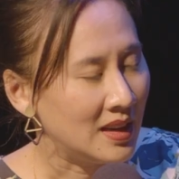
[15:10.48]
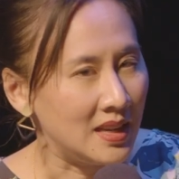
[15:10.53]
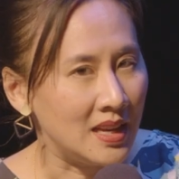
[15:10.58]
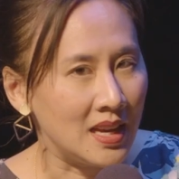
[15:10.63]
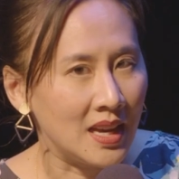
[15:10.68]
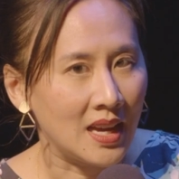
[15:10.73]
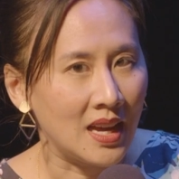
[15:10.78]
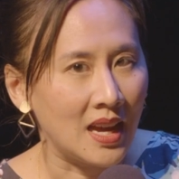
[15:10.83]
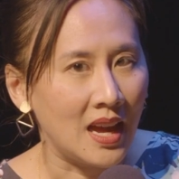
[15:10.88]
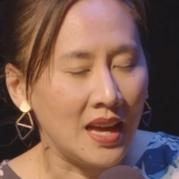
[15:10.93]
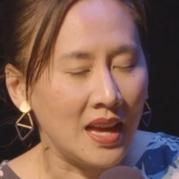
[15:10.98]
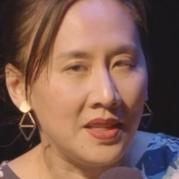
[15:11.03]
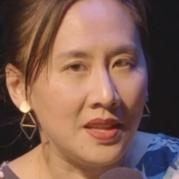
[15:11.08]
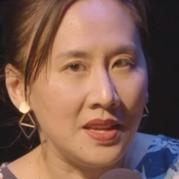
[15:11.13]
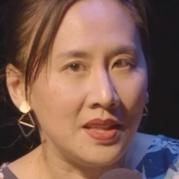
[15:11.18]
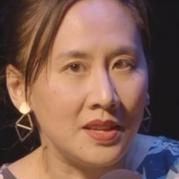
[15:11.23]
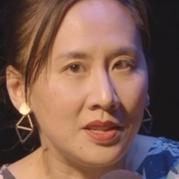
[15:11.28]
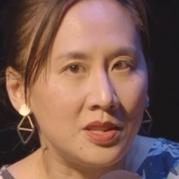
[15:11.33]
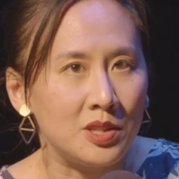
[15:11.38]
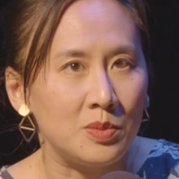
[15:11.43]
Yeah, I
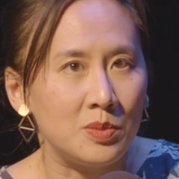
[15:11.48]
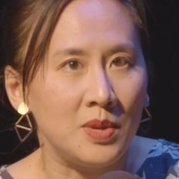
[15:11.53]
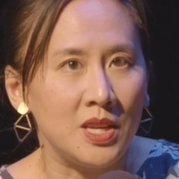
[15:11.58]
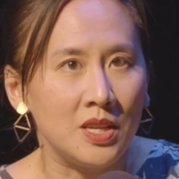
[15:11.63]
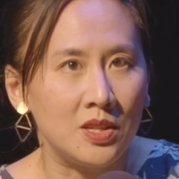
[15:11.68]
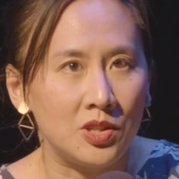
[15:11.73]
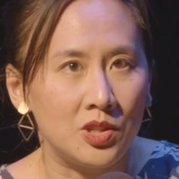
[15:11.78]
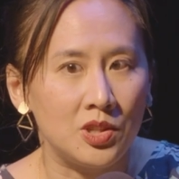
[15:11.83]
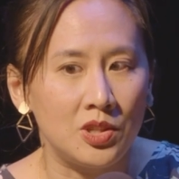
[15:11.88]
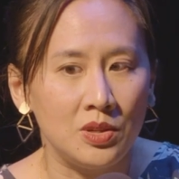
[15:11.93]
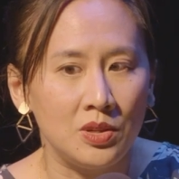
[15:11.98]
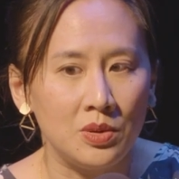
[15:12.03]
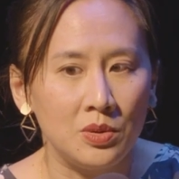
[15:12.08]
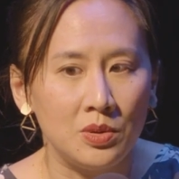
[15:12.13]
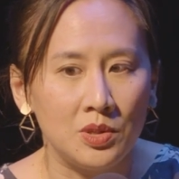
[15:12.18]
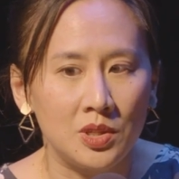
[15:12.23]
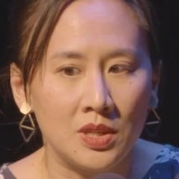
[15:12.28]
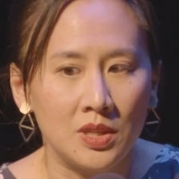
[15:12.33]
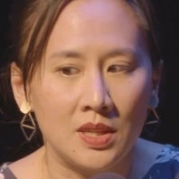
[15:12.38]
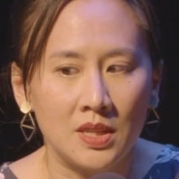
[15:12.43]
think that speaks,
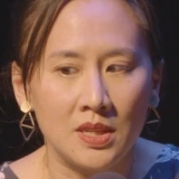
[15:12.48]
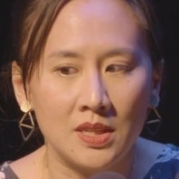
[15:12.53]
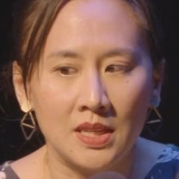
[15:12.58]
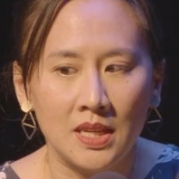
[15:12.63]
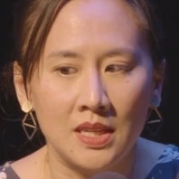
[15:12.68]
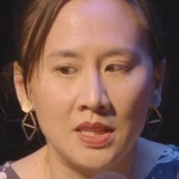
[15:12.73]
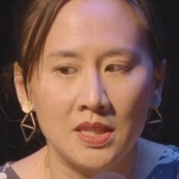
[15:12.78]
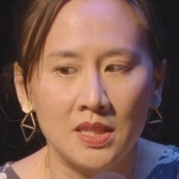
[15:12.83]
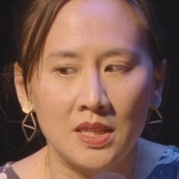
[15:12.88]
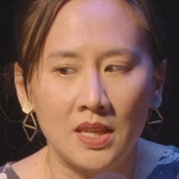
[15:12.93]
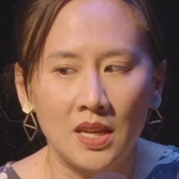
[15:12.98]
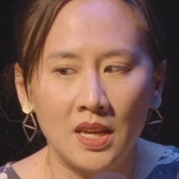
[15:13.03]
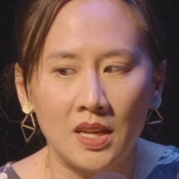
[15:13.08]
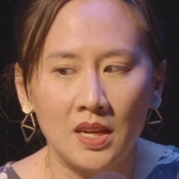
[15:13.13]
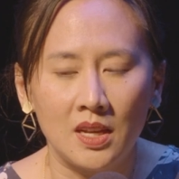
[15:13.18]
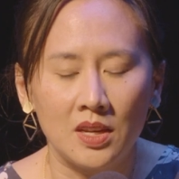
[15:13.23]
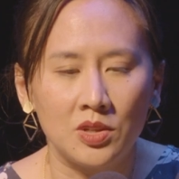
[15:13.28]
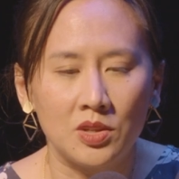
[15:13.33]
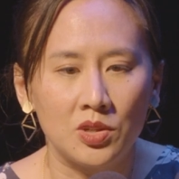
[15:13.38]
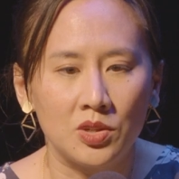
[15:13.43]
too, to the sense
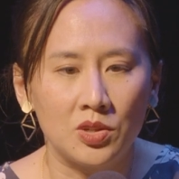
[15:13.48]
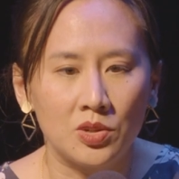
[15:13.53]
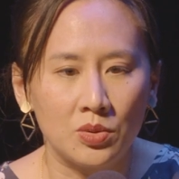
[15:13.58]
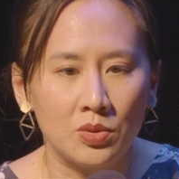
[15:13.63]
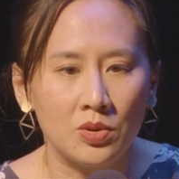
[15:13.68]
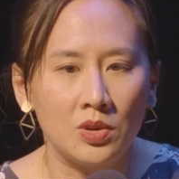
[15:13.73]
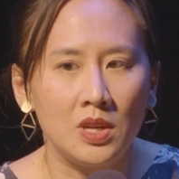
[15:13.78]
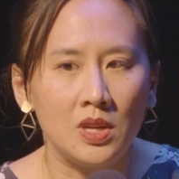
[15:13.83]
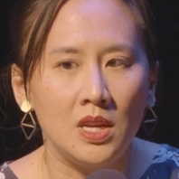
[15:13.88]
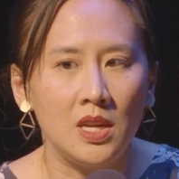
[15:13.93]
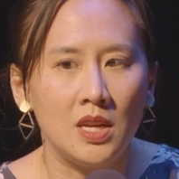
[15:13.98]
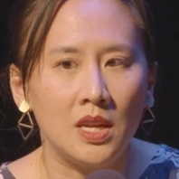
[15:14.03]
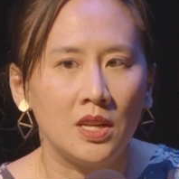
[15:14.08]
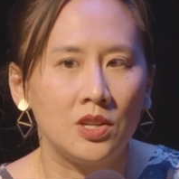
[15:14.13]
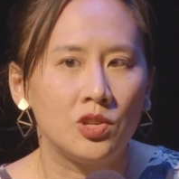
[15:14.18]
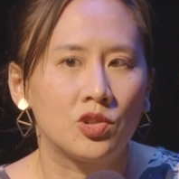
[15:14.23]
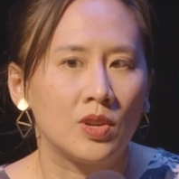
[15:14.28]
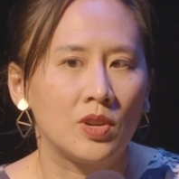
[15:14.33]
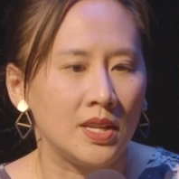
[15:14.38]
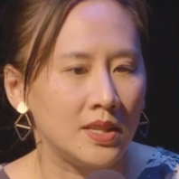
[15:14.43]
that a story
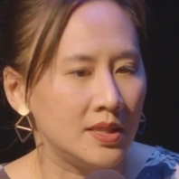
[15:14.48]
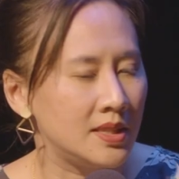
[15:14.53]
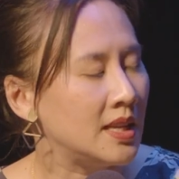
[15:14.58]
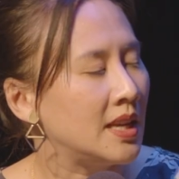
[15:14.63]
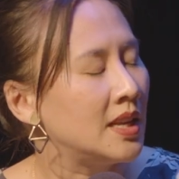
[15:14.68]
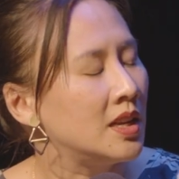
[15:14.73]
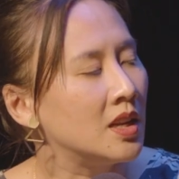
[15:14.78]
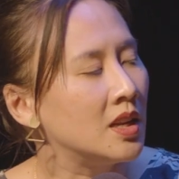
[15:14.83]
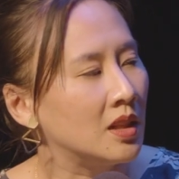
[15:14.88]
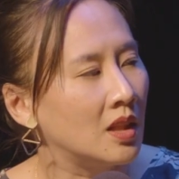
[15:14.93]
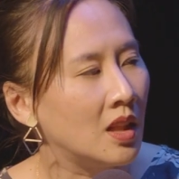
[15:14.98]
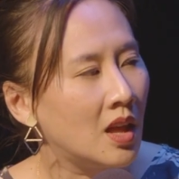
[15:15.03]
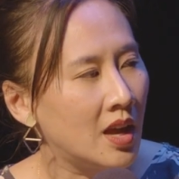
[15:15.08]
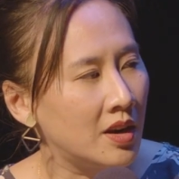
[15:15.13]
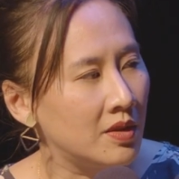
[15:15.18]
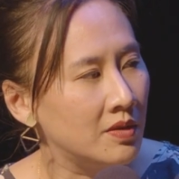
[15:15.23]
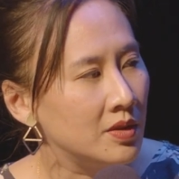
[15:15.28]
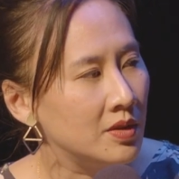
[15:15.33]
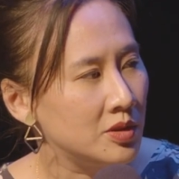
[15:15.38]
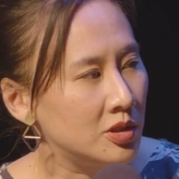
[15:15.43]
can transcend a lot
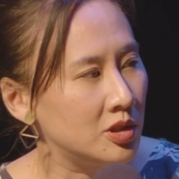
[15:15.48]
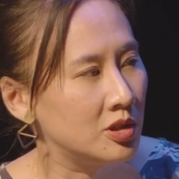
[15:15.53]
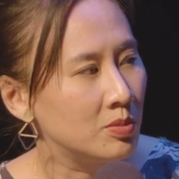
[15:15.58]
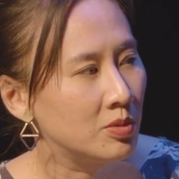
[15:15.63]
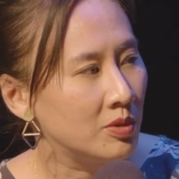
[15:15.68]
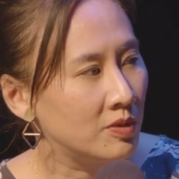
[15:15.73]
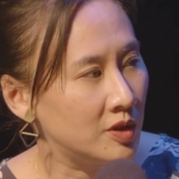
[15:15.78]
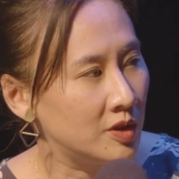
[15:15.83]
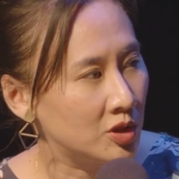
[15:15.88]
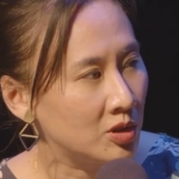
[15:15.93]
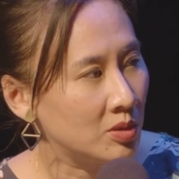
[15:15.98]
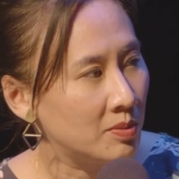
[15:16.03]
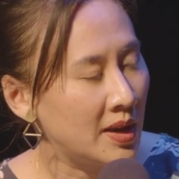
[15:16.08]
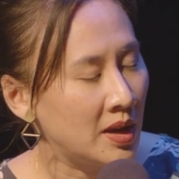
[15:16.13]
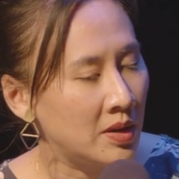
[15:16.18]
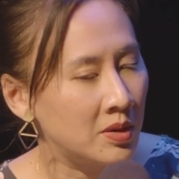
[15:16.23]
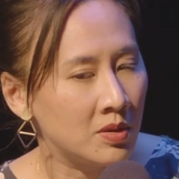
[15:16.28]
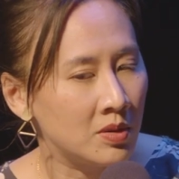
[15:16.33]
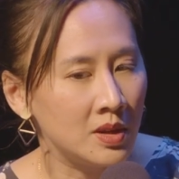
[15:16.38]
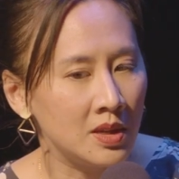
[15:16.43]
of those superficial
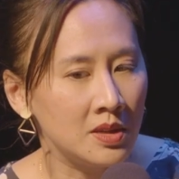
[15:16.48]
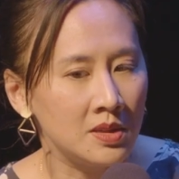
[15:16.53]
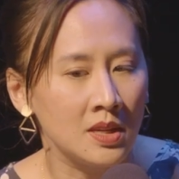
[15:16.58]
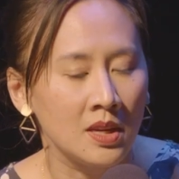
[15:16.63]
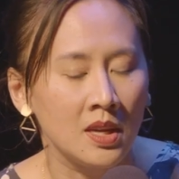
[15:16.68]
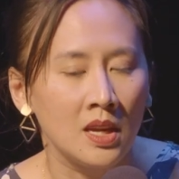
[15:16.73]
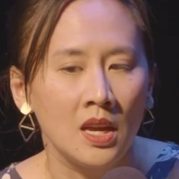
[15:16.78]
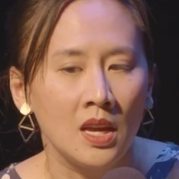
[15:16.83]
boundaries.